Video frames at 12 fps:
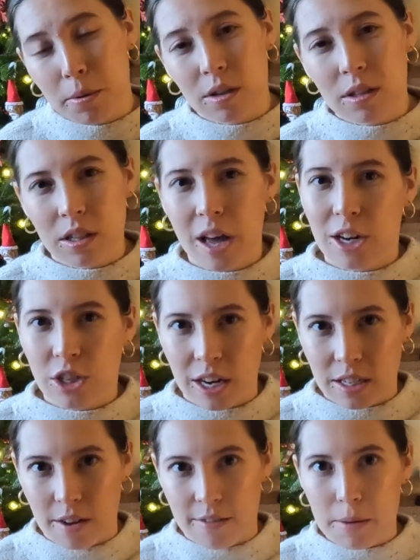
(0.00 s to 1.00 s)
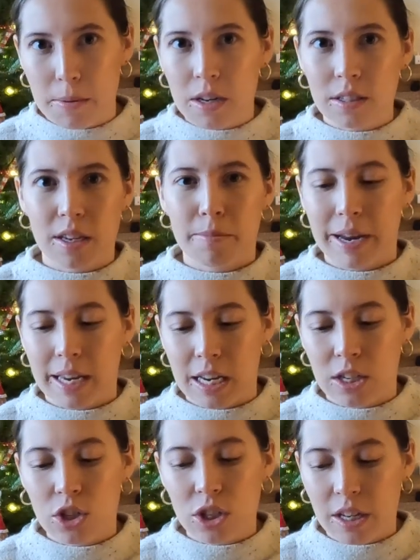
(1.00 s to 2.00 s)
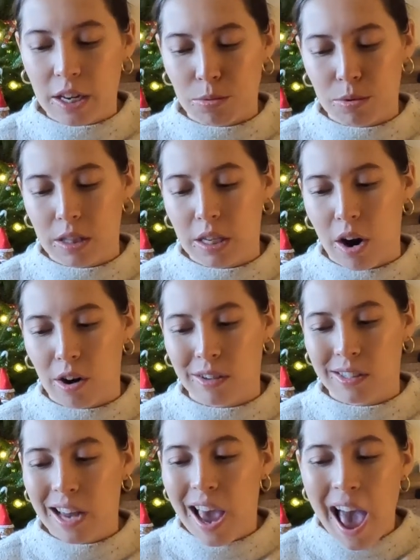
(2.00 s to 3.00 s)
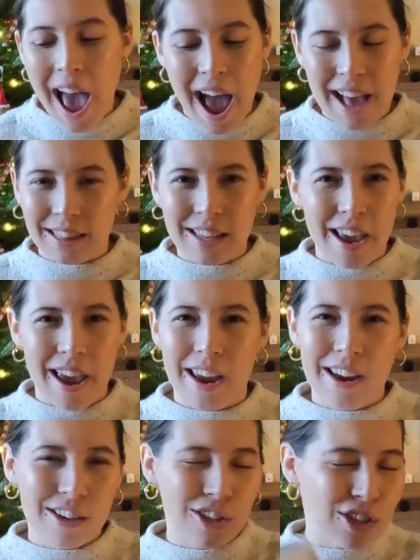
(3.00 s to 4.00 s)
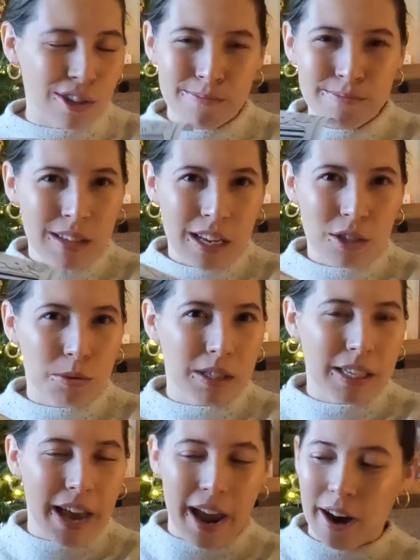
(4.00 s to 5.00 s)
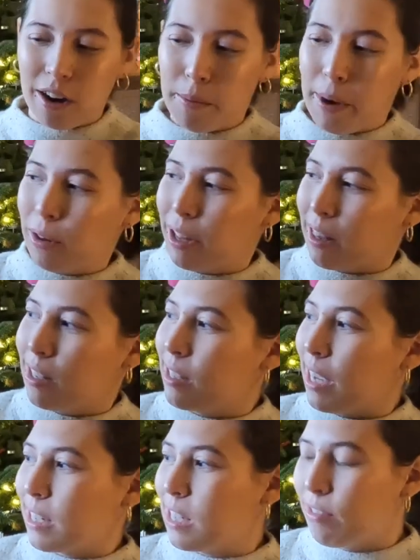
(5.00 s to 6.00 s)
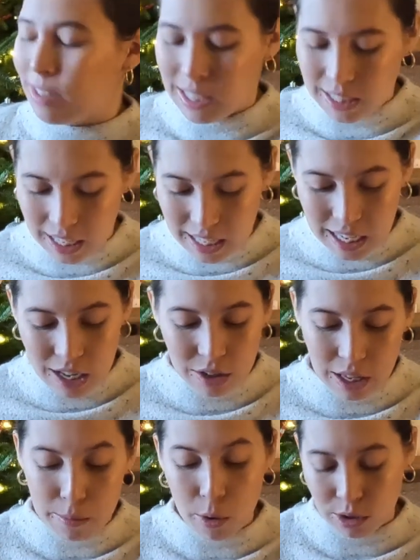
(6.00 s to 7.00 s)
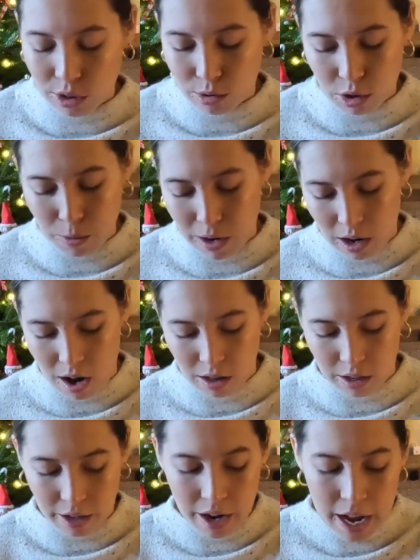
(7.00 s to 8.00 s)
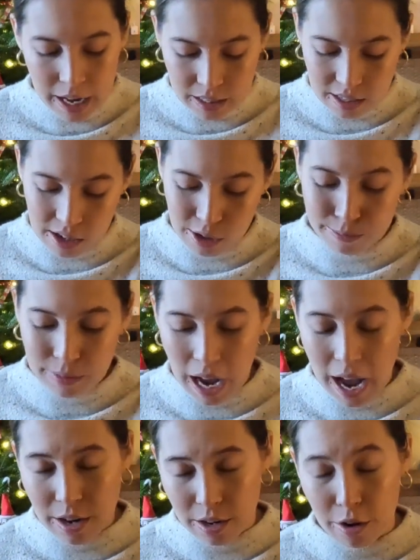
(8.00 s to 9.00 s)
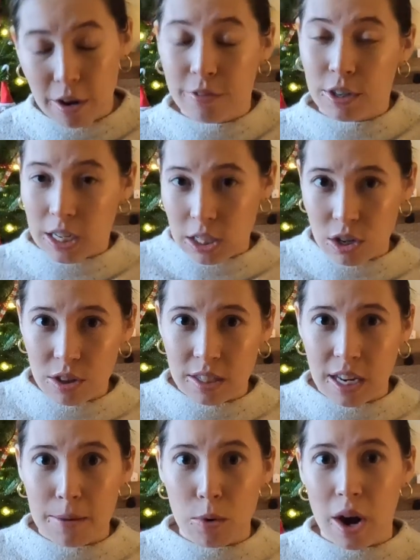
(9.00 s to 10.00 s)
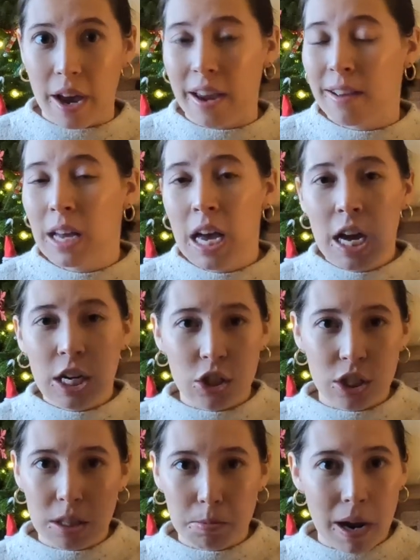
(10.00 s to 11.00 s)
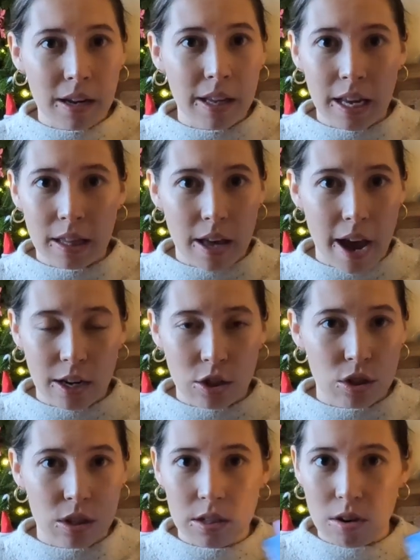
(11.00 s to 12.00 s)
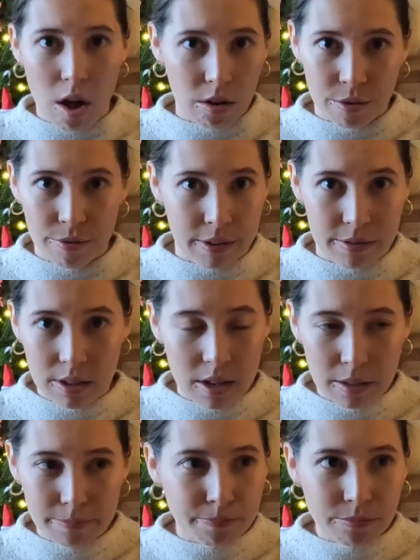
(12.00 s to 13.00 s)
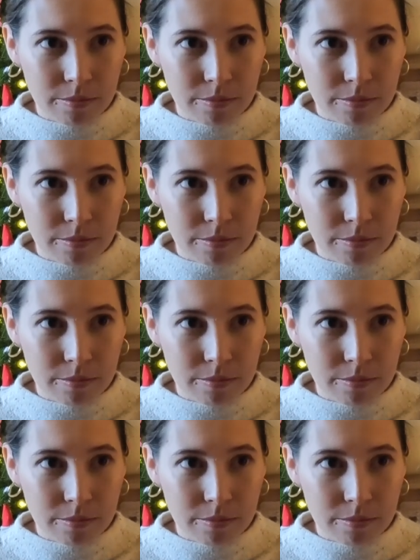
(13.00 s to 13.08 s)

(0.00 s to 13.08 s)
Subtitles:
books / activity books, and my kids just like really aren't at the age to really care about like these activities in here. They more so just want to color. So I don't know, if your kids are the same way, just spend like the extra $1.50